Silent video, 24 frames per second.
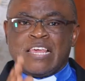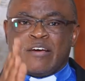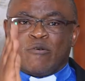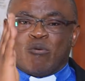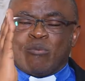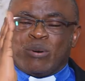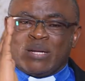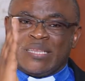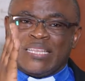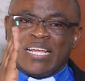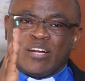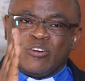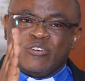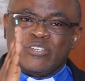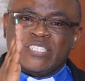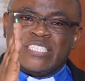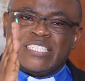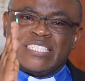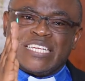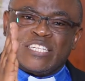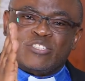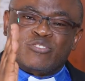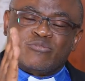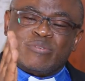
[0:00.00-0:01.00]
what the Lord
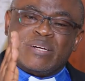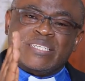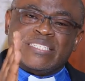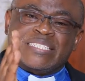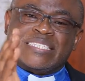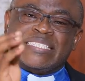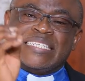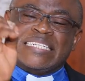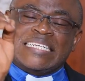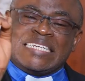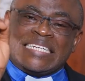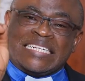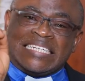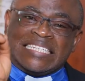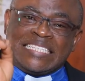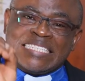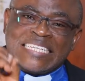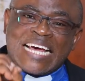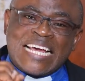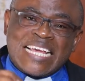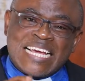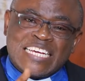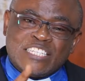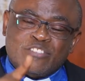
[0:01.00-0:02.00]
Jesus Christ
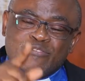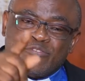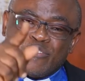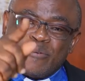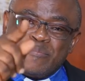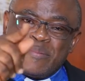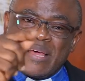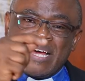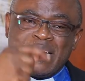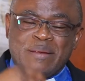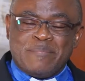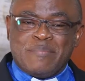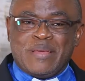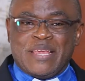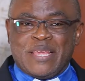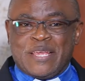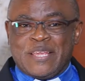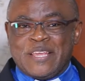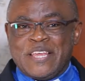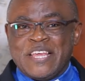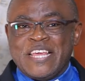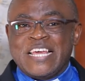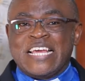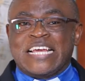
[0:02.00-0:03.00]
desires from you and
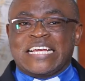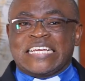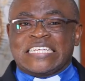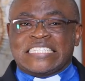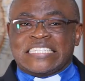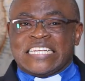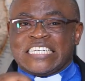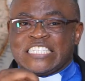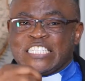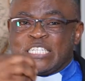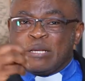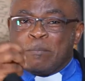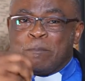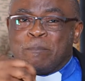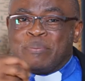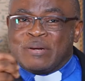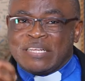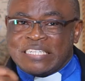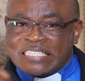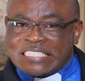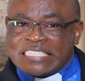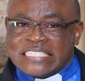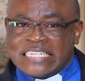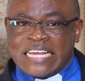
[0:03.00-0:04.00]
me is the
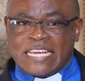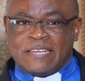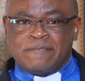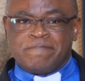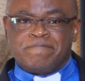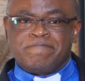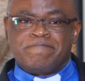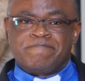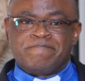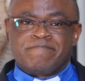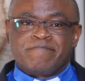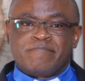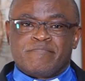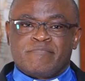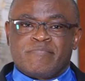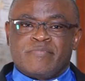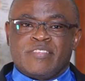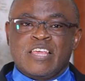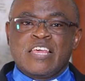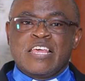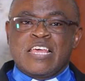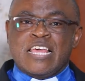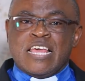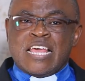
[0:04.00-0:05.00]
simplicity,
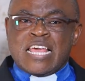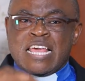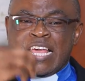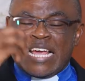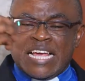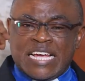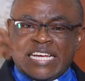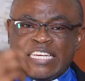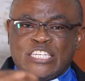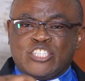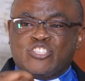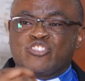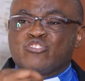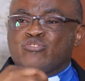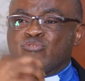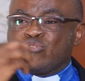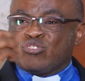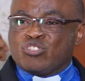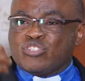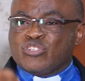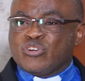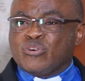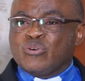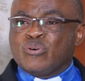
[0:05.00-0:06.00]
is to
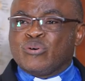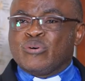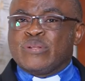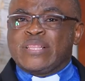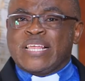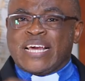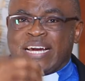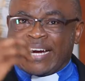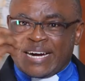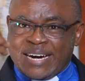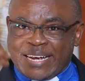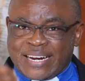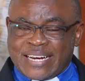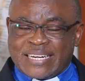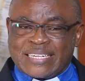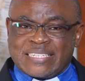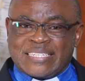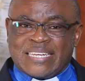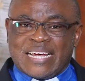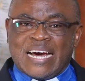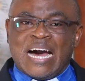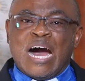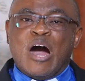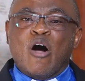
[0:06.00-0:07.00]
show the
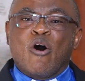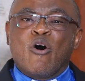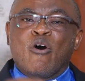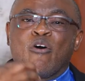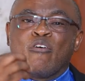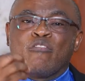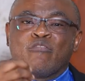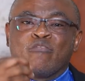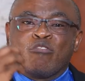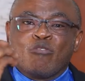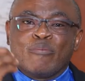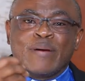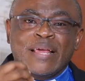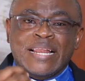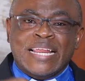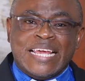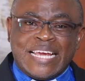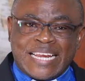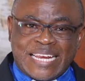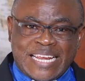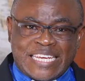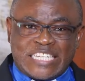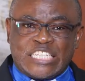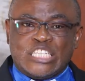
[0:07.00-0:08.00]
character of
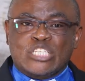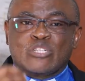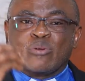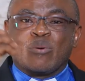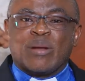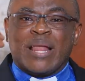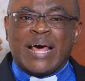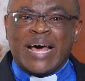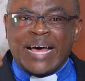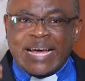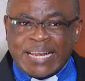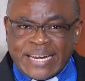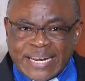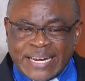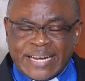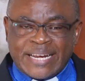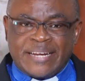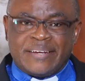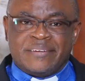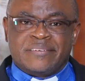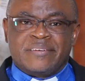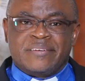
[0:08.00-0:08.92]
willingness to learn.